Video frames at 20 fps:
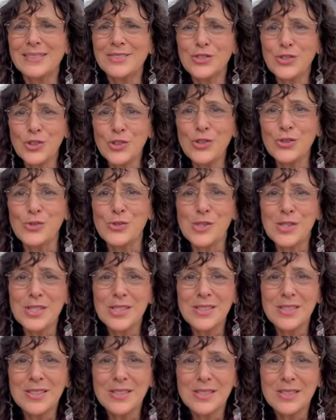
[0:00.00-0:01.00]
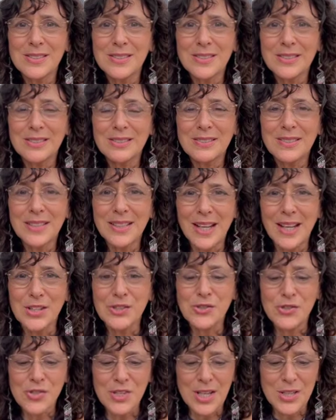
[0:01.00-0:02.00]
Choose and
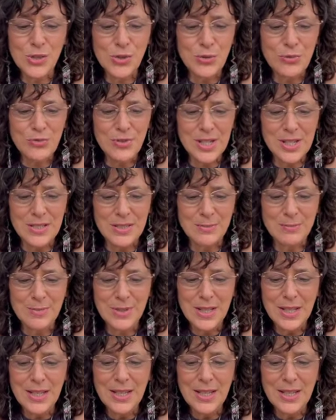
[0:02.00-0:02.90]
exercise your freedom.